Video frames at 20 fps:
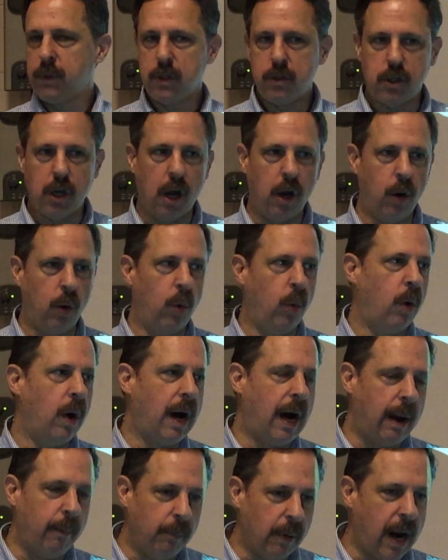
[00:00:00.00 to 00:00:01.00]
So
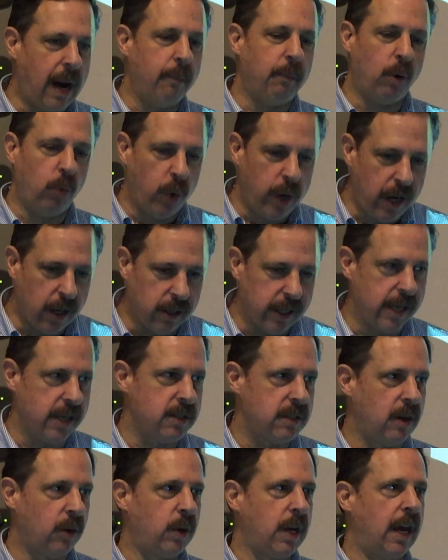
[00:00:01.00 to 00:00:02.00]
I'm a
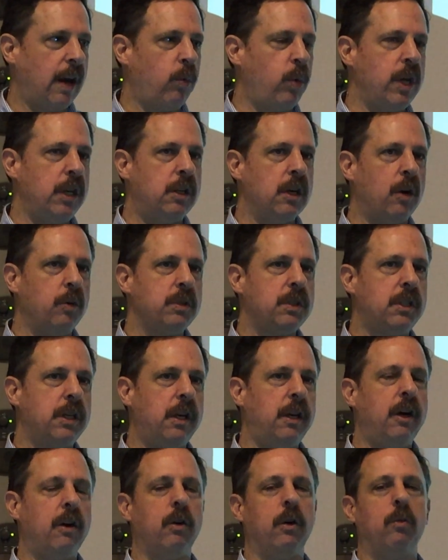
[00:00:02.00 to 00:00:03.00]
realist, okay? We don't
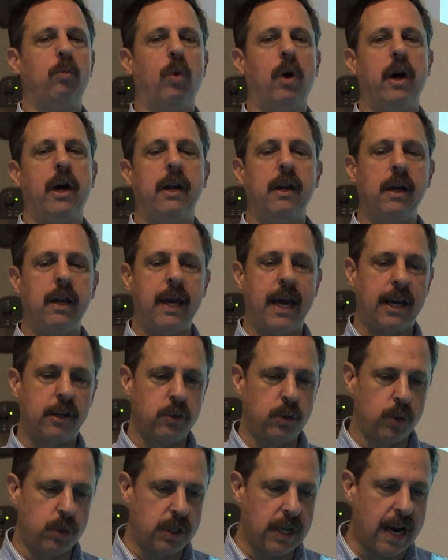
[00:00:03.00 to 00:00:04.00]
sit here and run
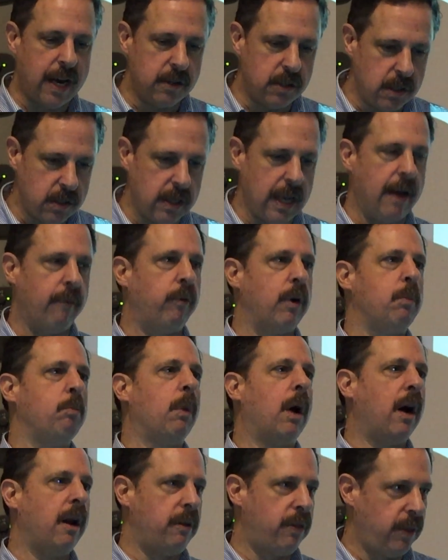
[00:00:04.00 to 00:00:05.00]
exercises every
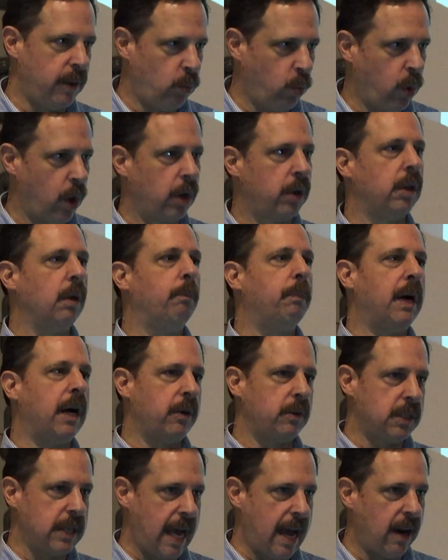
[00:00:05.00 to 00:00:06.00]
month and work the
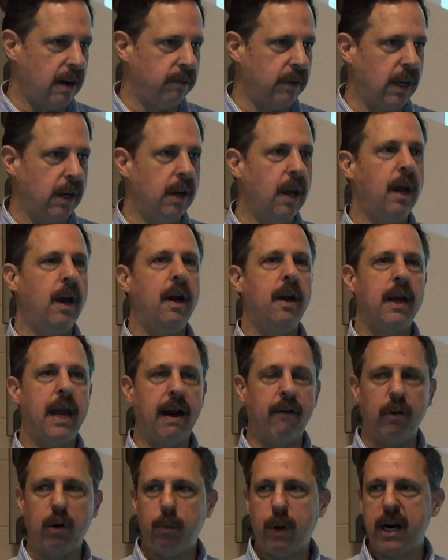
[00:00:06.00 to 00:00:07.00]
bugs out of it.
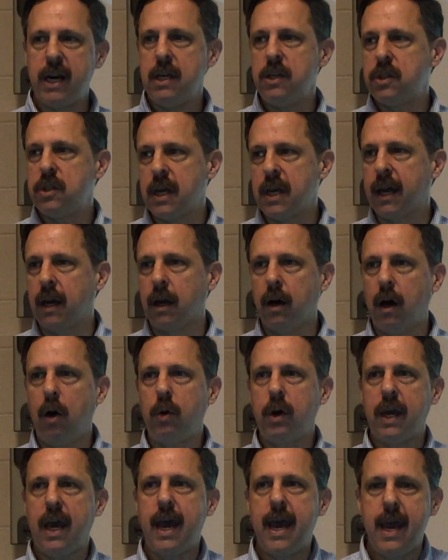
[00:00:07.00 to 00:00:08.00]
Everybody's like,
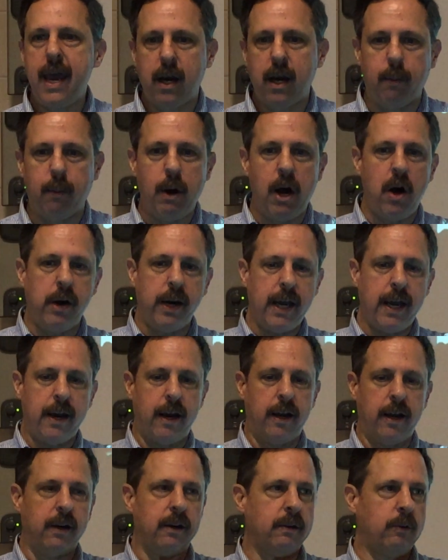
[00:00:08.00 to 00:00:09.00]
okay, come on
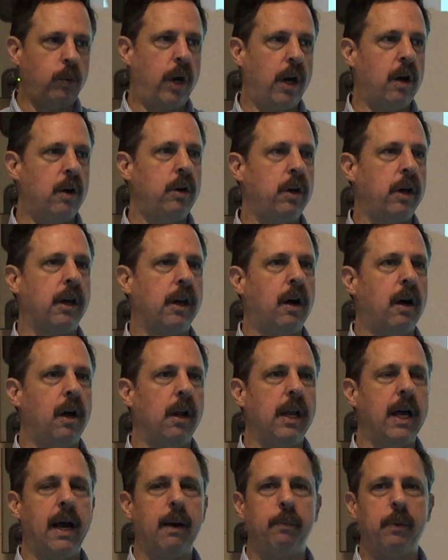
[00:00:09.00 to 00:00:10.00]
down. We all hook it
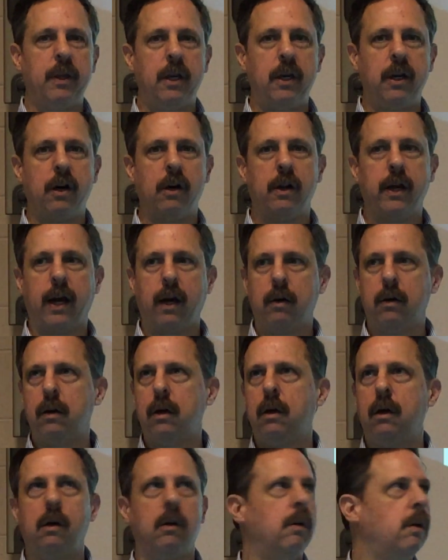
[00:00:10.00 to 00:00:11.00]
all up, and then you're like,
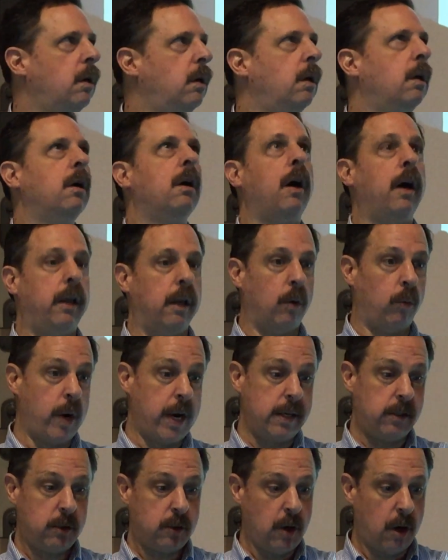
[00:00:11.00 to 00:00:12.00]
oh, no, and the
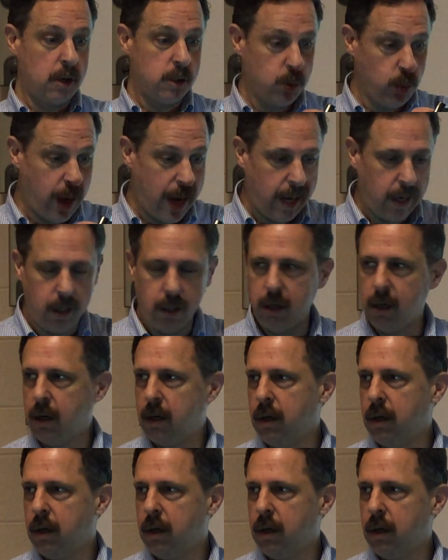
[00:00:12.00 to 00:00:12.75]
race starts when?